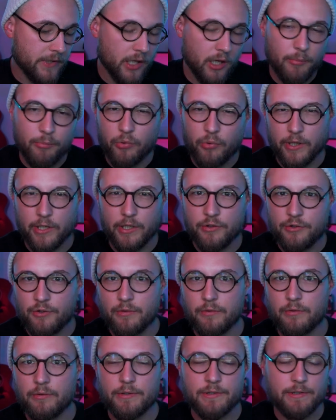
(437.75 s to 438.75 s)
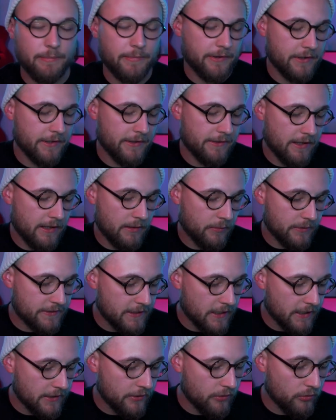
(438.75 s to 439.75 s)
a point and shoot or something like that, what's
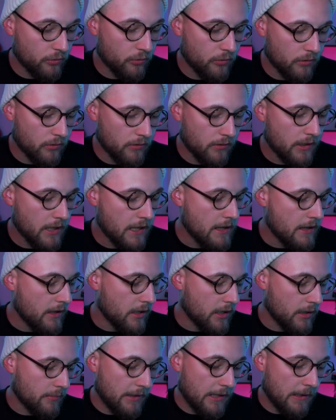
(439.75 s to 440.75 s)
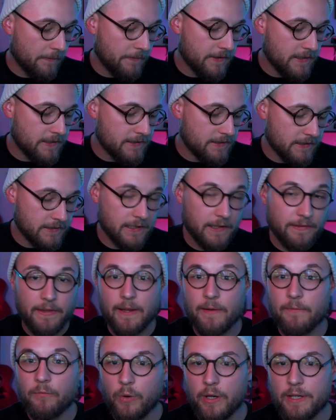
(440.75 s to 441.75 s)
kind of cool about these is that they
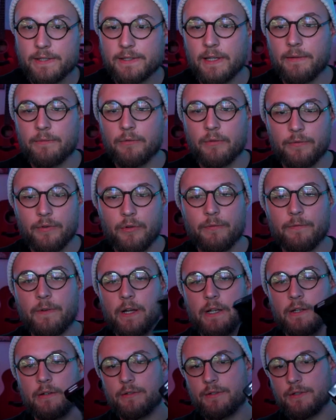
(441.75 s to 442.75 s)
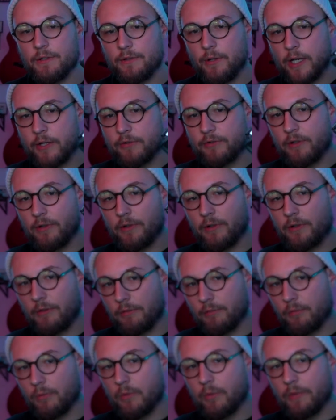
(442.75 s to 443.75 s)
have waist level viewfinders, so you actually look
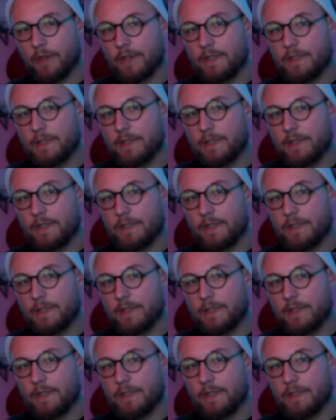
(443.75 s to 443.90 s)
through the